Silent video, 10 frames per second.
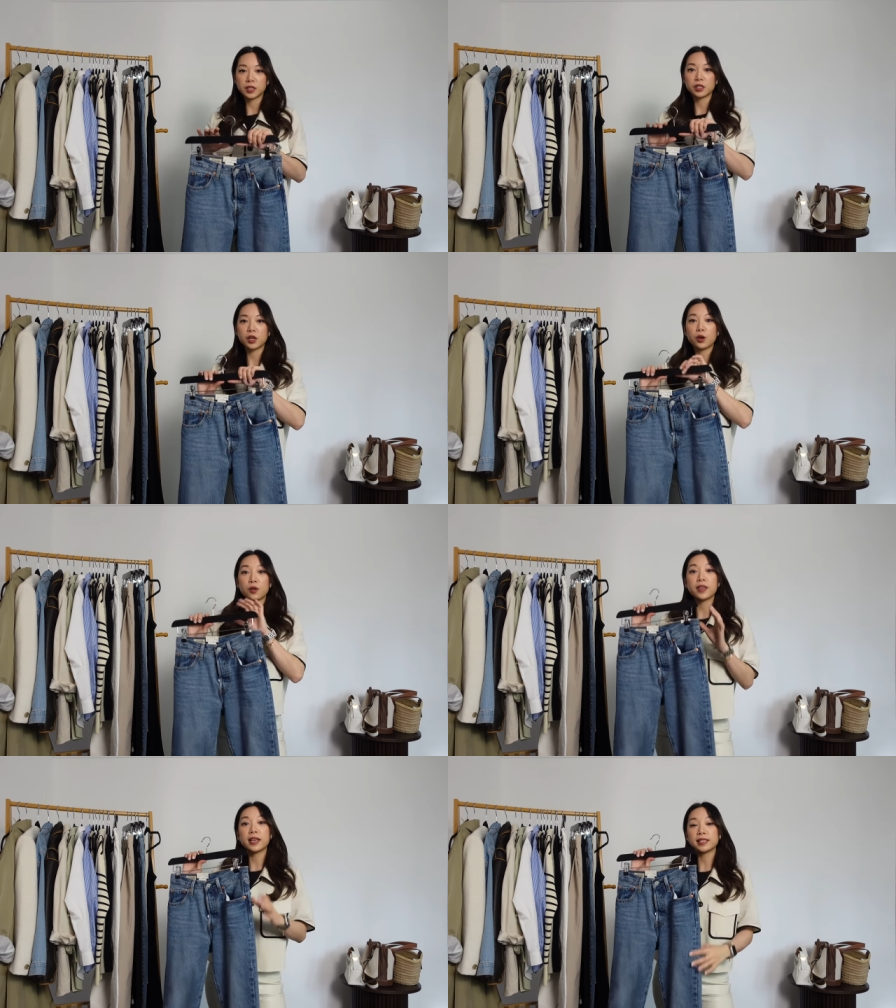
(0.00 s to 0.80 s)
So
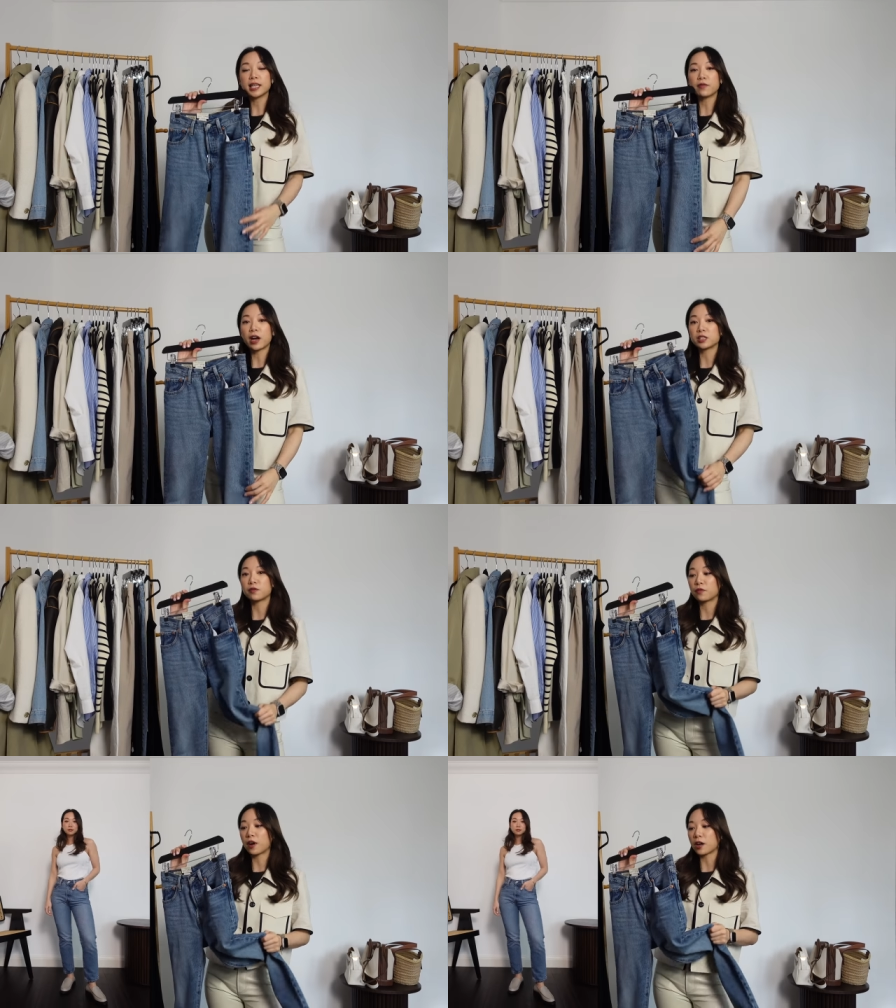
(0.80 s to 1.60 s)
these Levi's
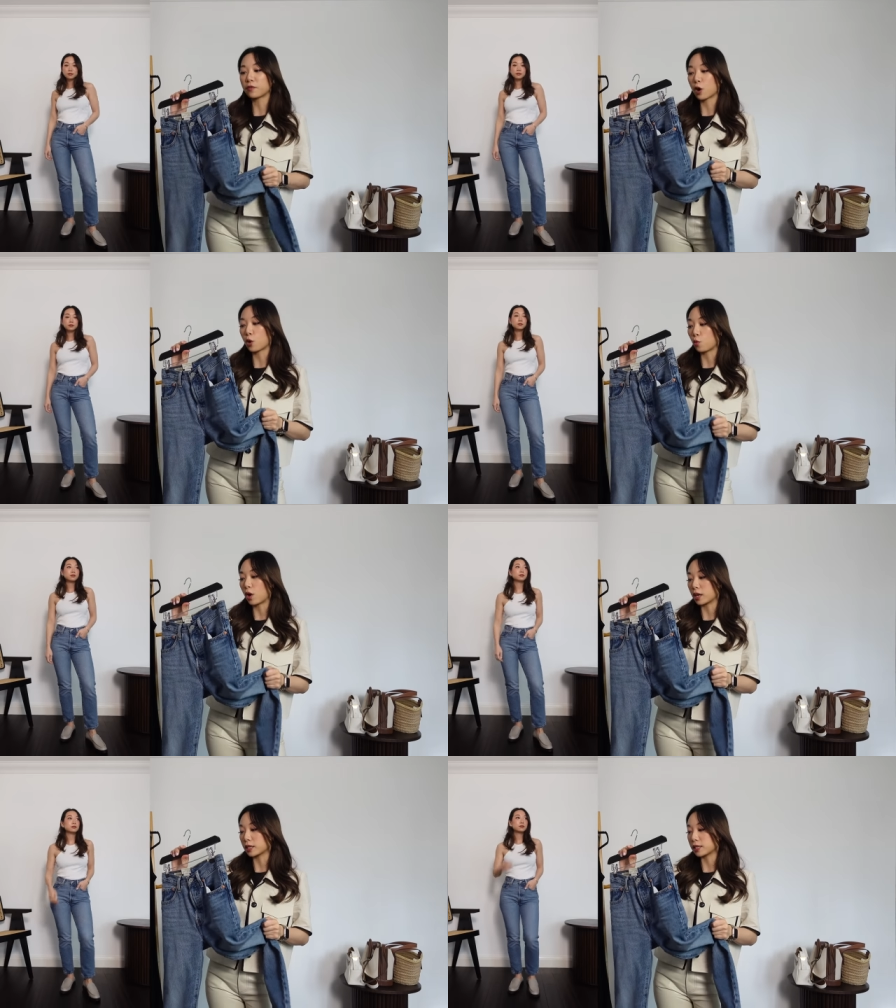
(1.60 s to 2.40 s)

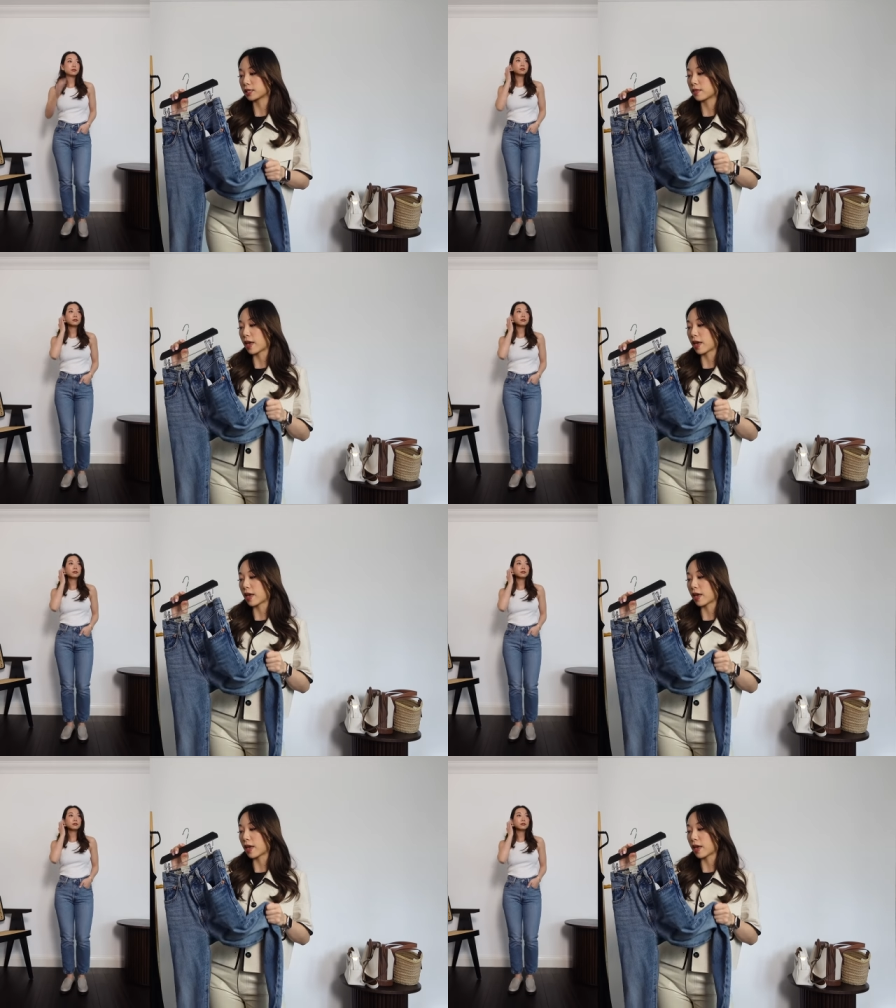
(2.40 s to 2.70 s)
501s,